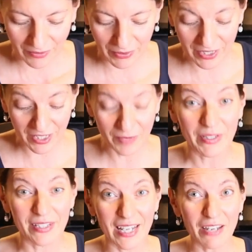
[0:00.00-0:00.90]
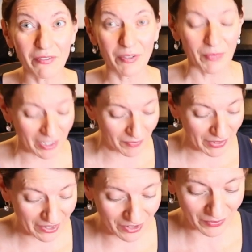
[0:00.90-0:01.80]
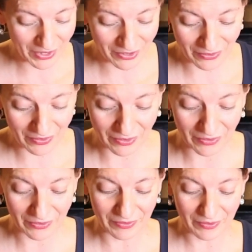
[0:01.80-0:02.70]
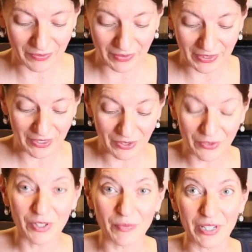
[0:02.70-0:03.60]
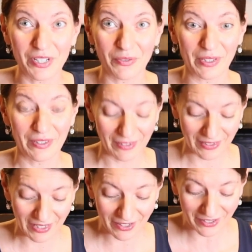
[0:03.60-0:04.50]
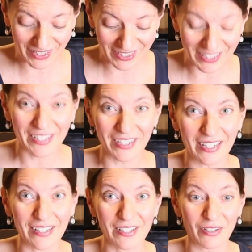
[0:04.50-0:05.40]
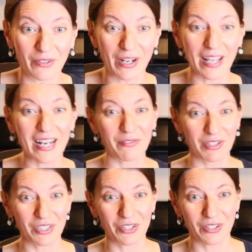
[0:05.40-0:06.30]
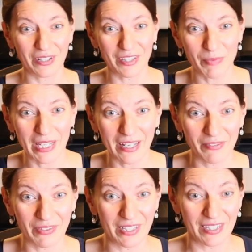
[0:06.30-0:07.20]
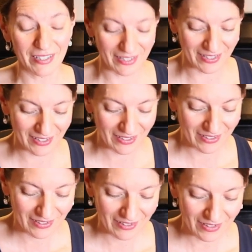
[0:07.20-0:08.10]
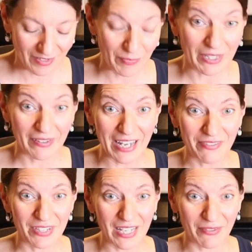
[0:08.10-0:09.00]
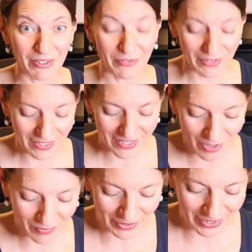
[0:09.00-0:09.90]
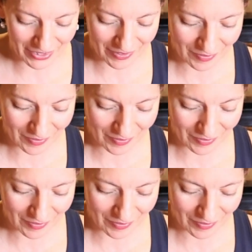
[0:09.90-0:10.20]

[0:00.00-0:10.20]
which has been saving me because we don't really do too much with air conditioning. So not having to turn on the big oven has been a lifesaver for the summer.